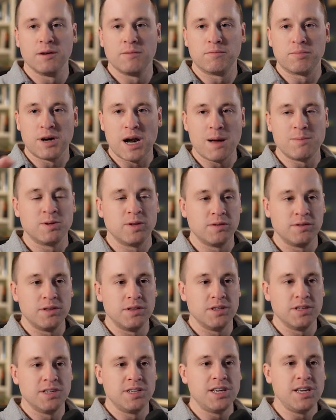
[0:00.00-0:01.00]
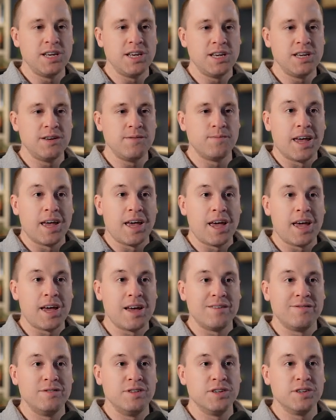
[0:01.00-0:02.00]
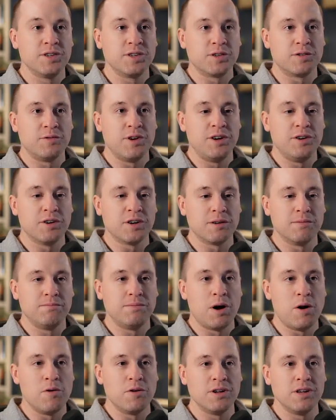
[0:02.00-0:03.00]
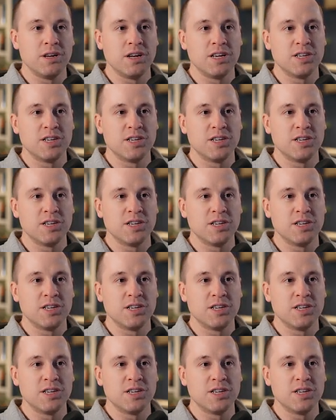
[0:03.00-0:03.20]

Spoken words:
props within the scene have this render component